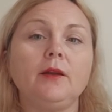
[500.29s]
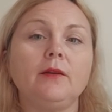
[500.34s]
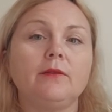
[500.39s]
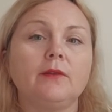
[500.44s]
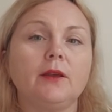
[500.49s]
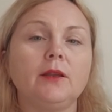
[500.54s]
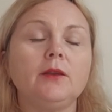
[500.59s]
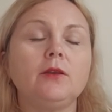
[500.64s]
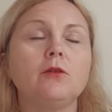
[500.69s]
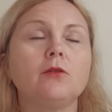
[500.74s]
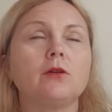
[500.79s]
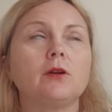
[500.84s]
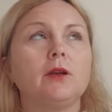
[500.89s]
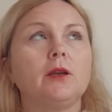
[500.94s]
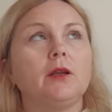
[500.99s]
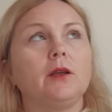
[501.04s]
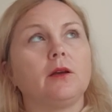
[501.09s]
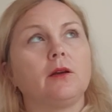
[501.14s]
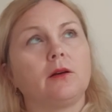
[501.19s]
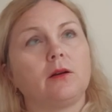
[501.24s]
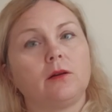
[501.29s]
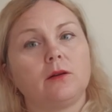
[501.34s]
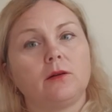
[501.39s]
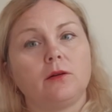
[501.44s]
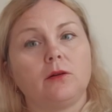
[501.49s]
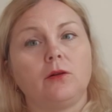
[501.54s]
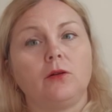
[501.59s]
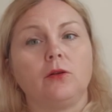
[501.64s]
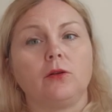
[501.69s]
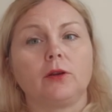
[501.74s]
Then you click
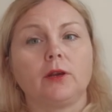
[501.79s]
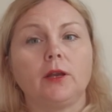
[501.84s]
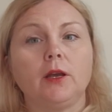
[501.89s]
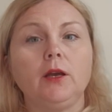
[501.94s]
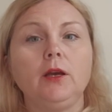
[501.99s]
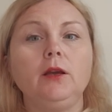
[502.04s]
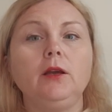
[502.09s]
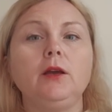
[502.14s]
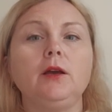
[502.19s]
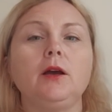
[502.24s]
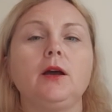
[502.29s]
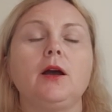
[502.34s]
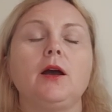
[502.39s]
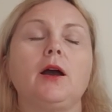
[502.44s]
OK,